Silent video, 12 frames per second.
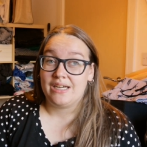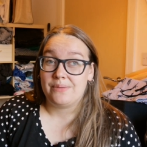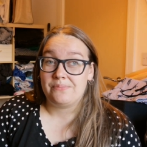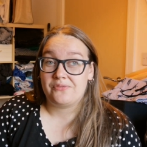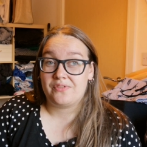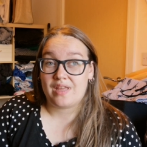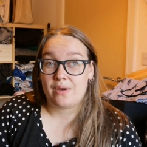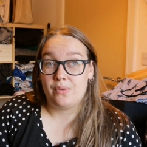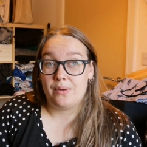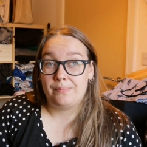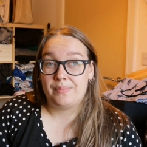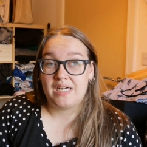for
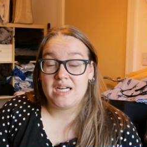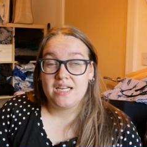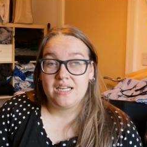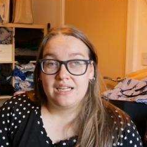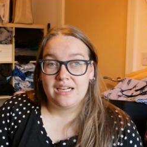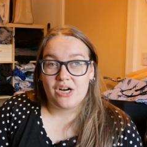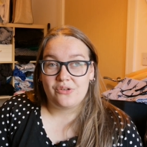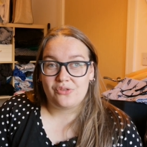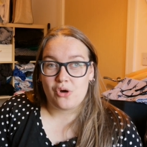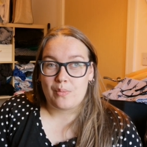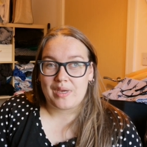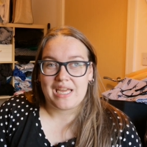that one, but I'll
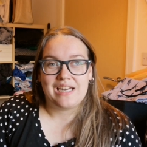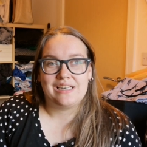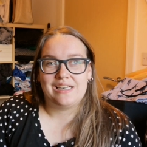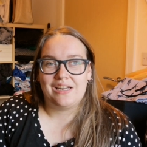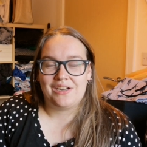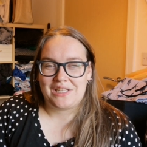film again